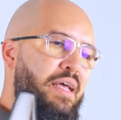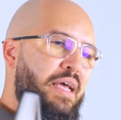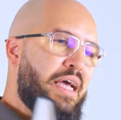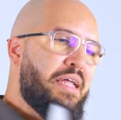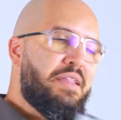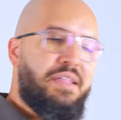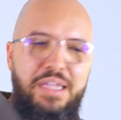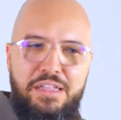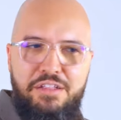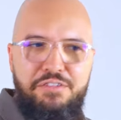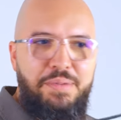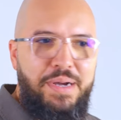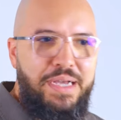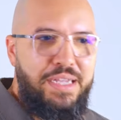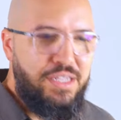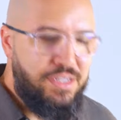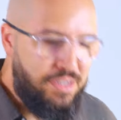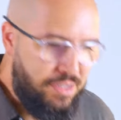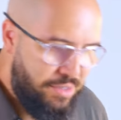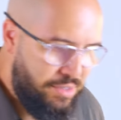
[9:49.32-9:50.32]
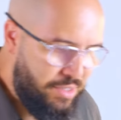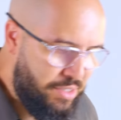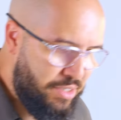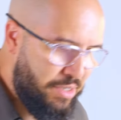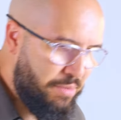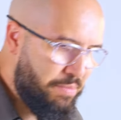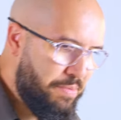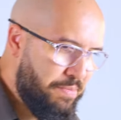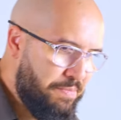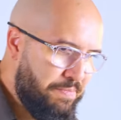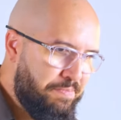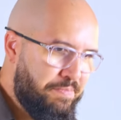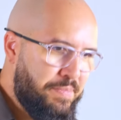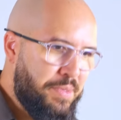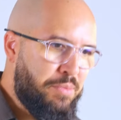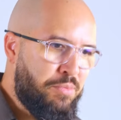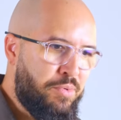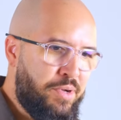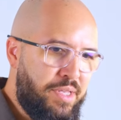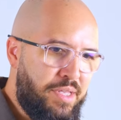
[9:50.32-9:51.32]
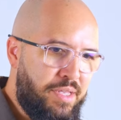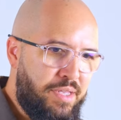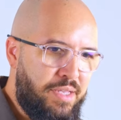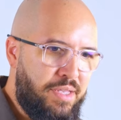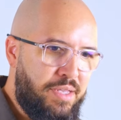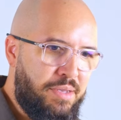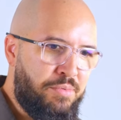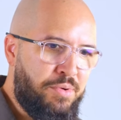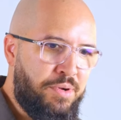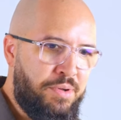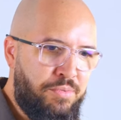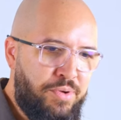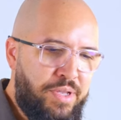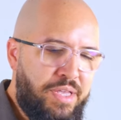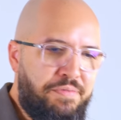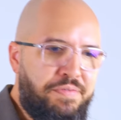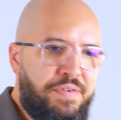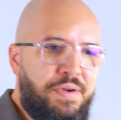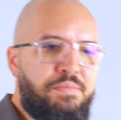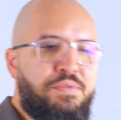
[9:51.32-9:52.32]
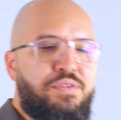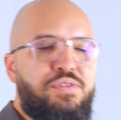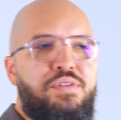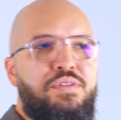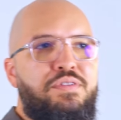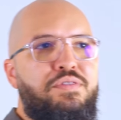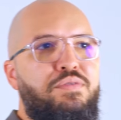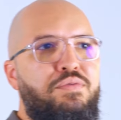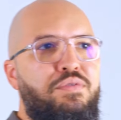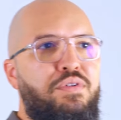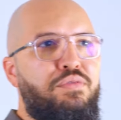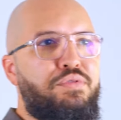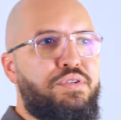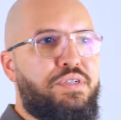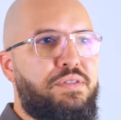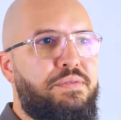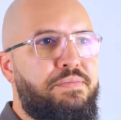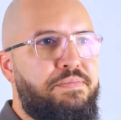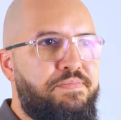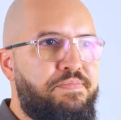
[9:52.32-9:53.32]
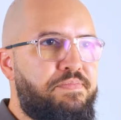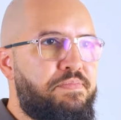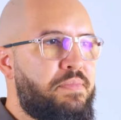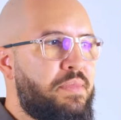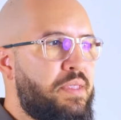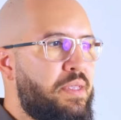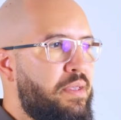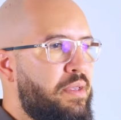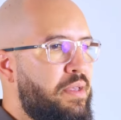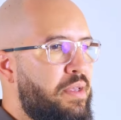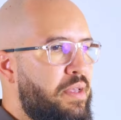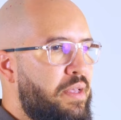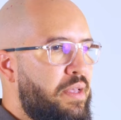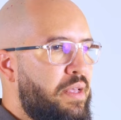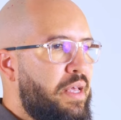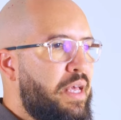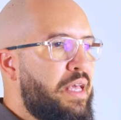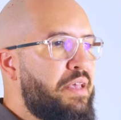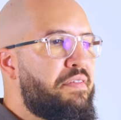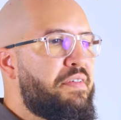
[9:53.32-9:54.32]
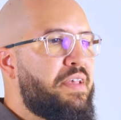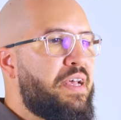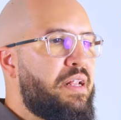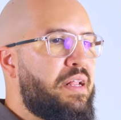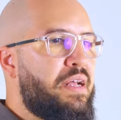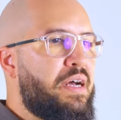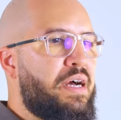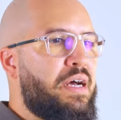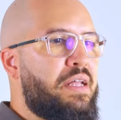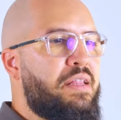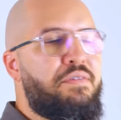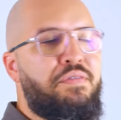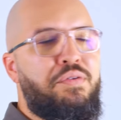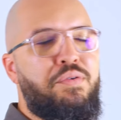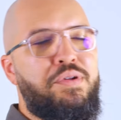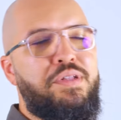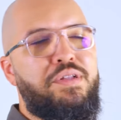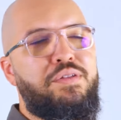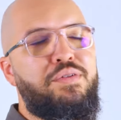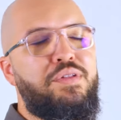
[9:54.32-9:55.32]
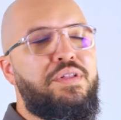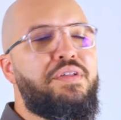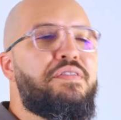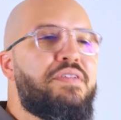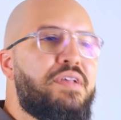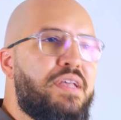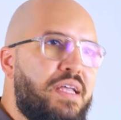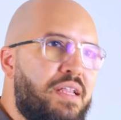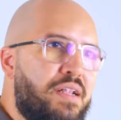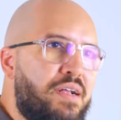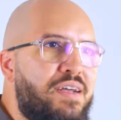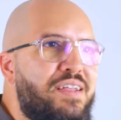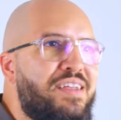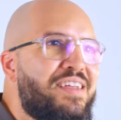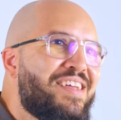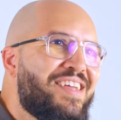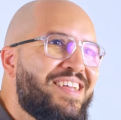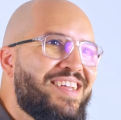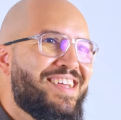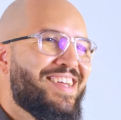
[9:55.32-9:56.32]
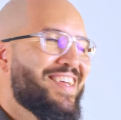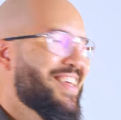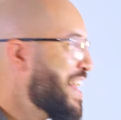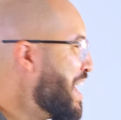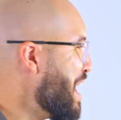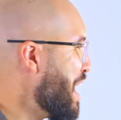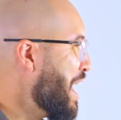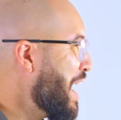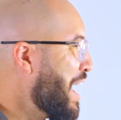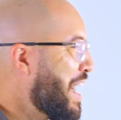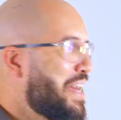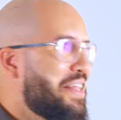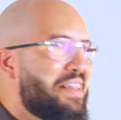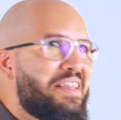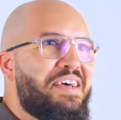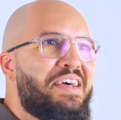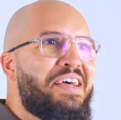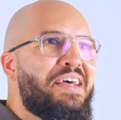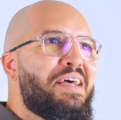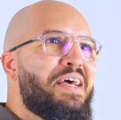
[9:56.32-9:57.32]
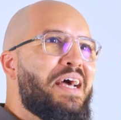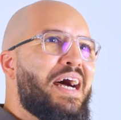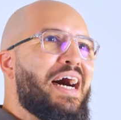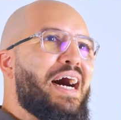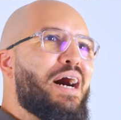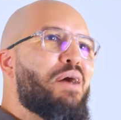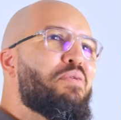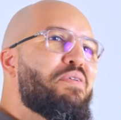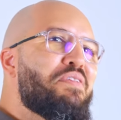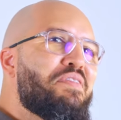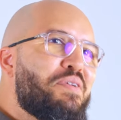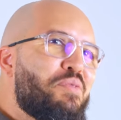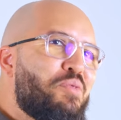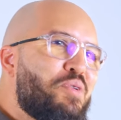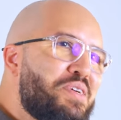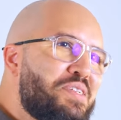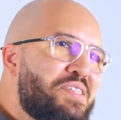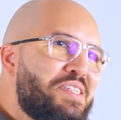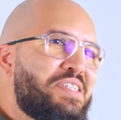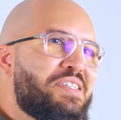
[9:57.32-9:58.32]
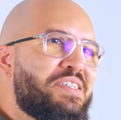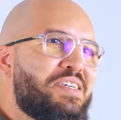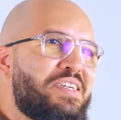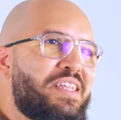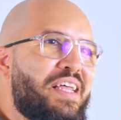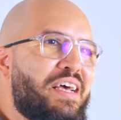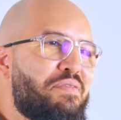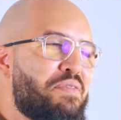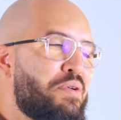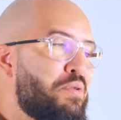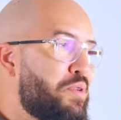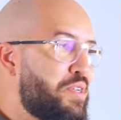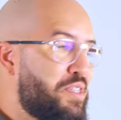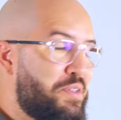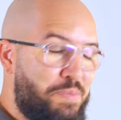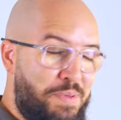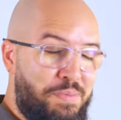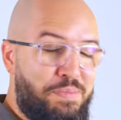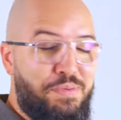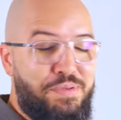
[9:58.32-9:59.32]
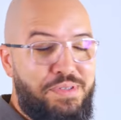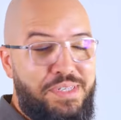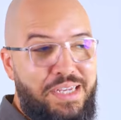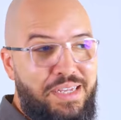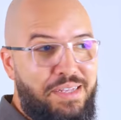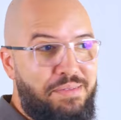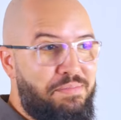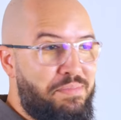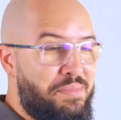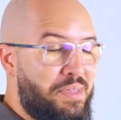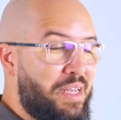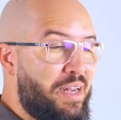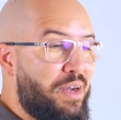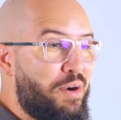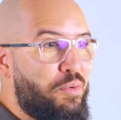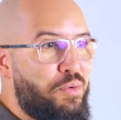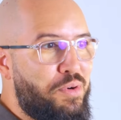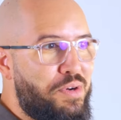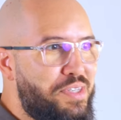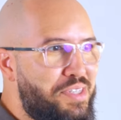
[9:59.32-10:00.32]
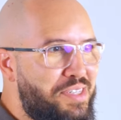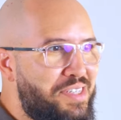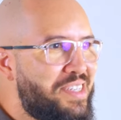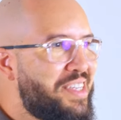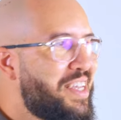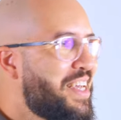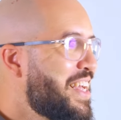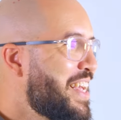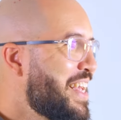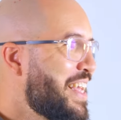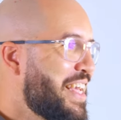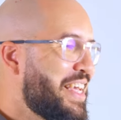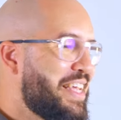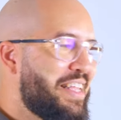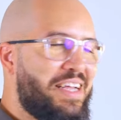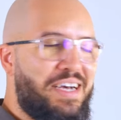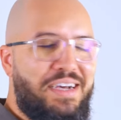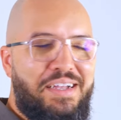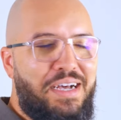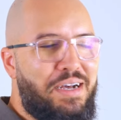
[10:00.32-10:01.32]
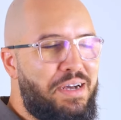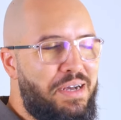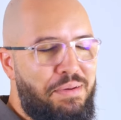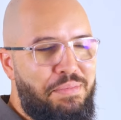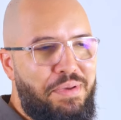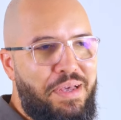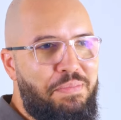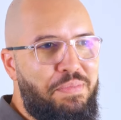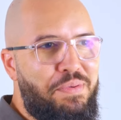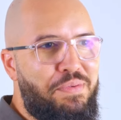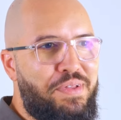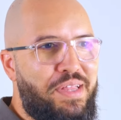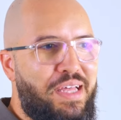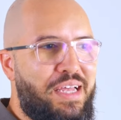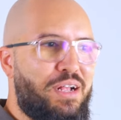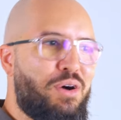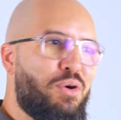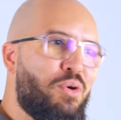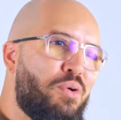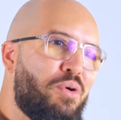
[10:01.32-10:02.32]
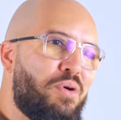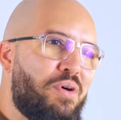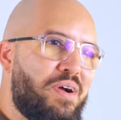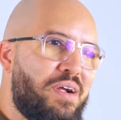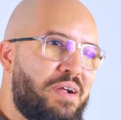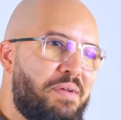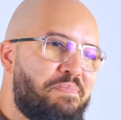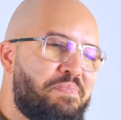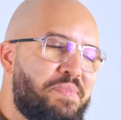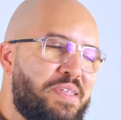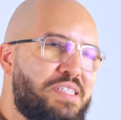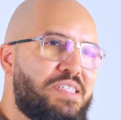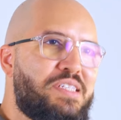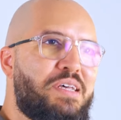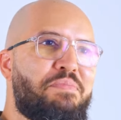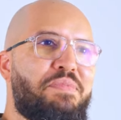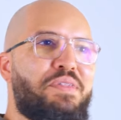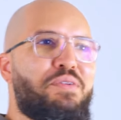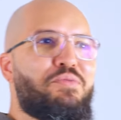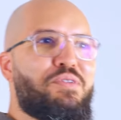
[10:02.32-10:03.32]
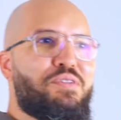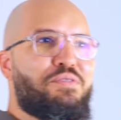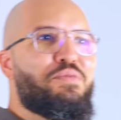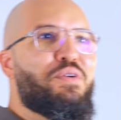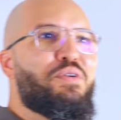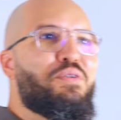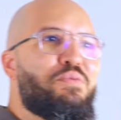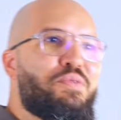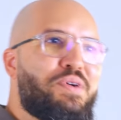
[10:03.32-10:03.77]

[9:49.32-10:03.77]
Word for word: At the end of my internship, we we we have come to this conclusion. He said, "I never want to do this again." Either I was the worst intern ever, which people say that I was, and I, I'm happy with it, or something was wrong